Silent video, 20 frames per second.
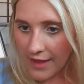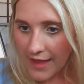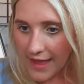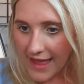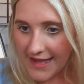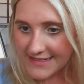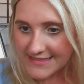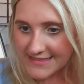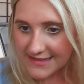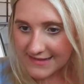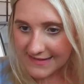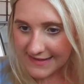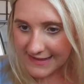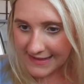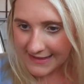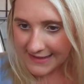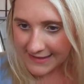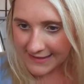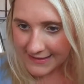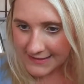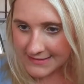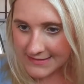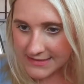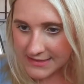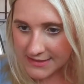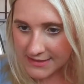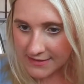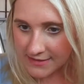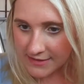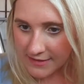
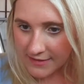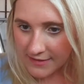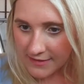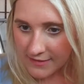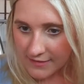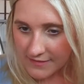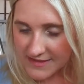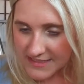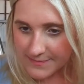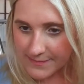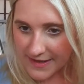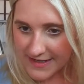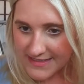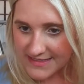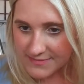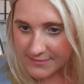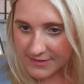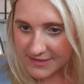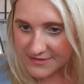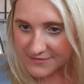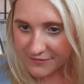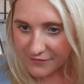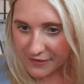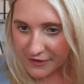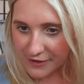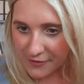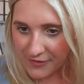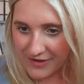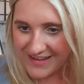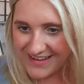Excellent. The spice must
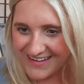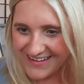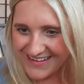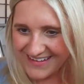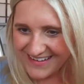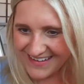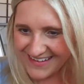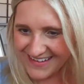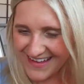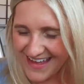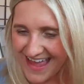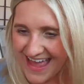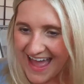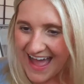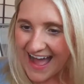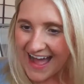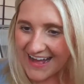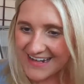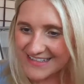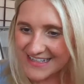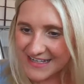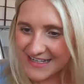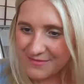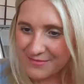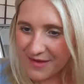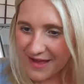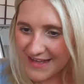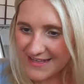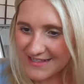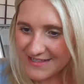flow. I did
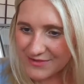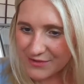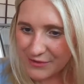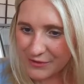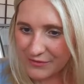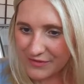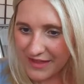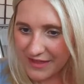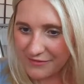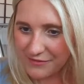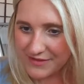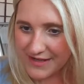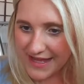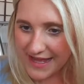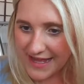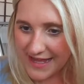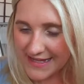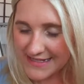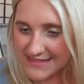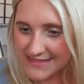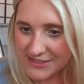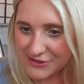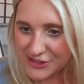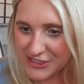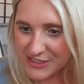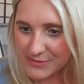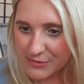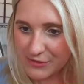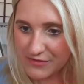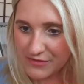my solo the other day. I had such a
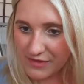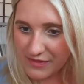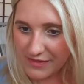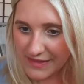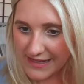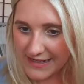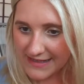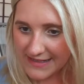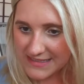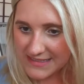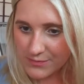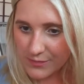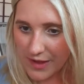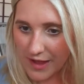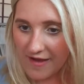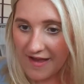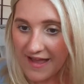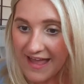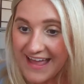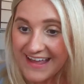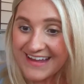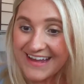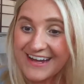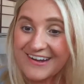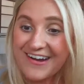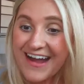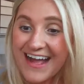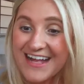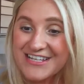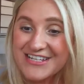smooth landing as well.
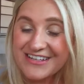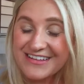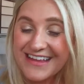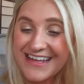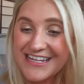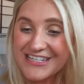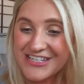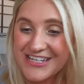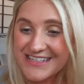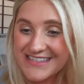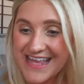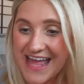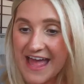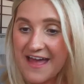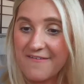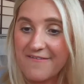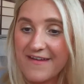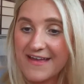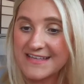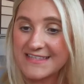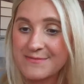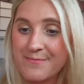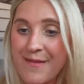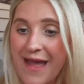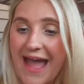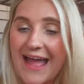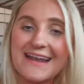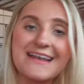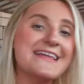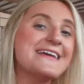Congratulations, FS
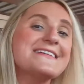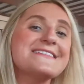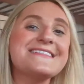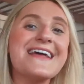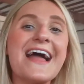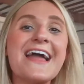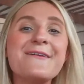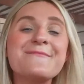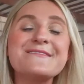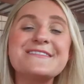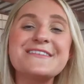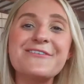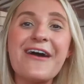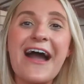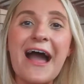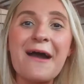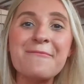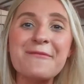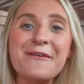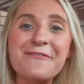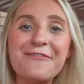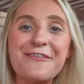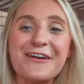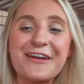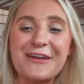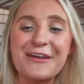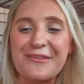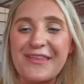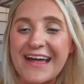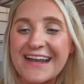Madness. I am so happy for
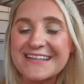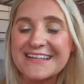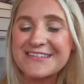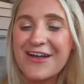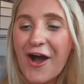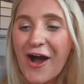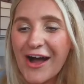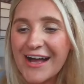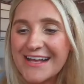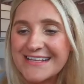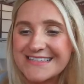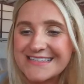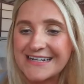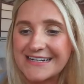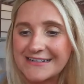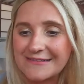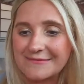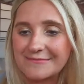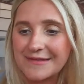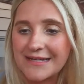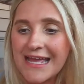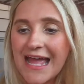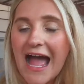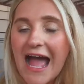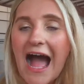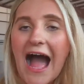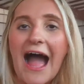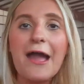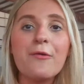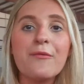you. That is awesome.
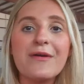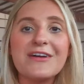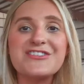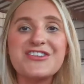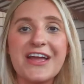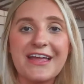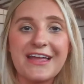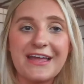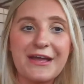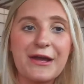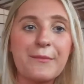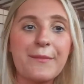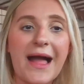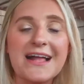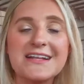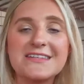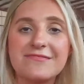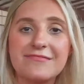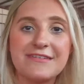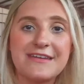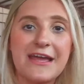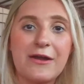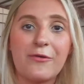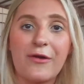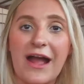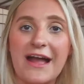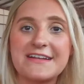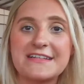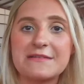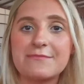I wish I could go back to the day where
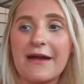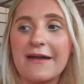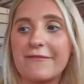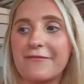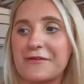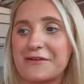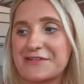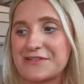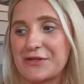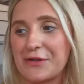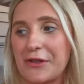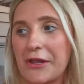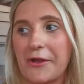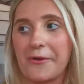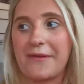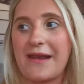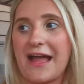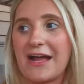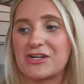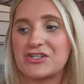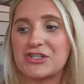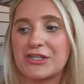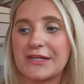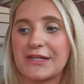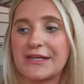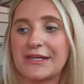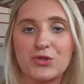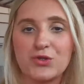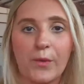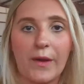I did my first solo and
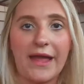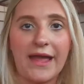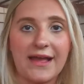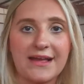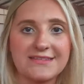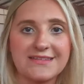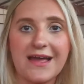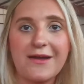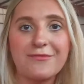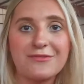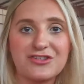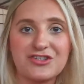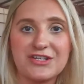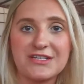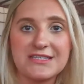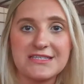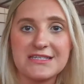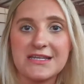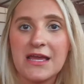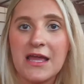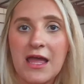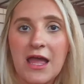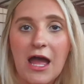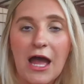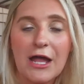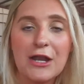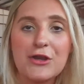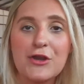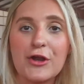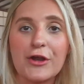actually enjoy it because I was just
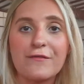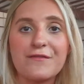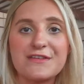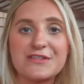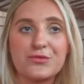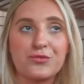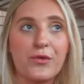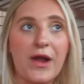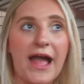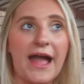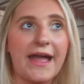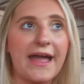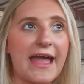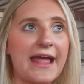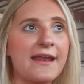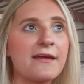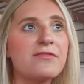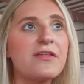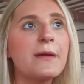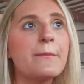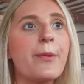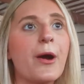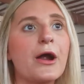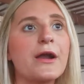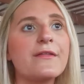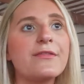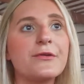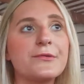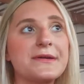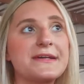a nervous wreck. And I think part
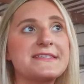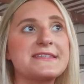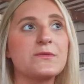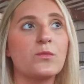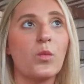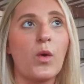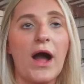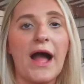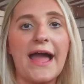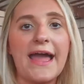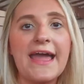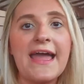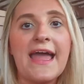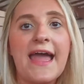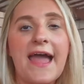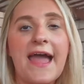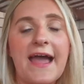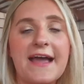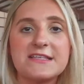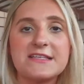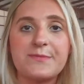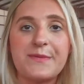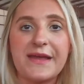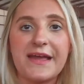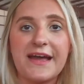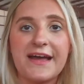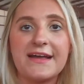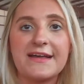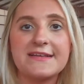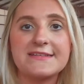of the reason why is
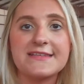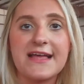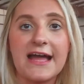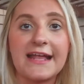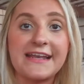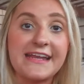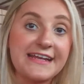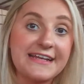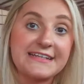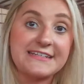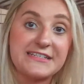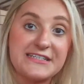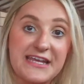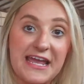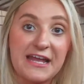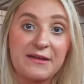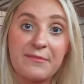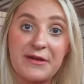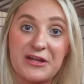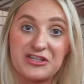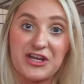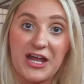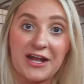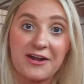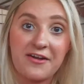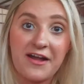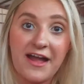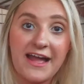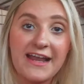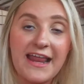because I needed to take my check
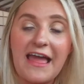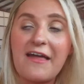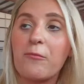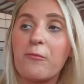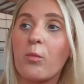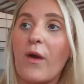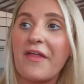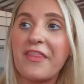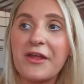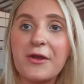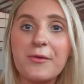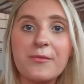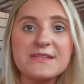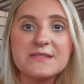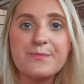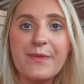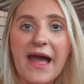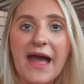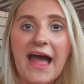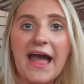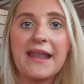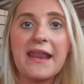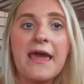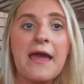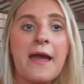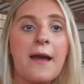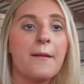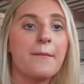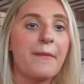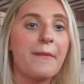ride and weather was bad.
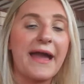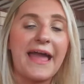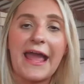My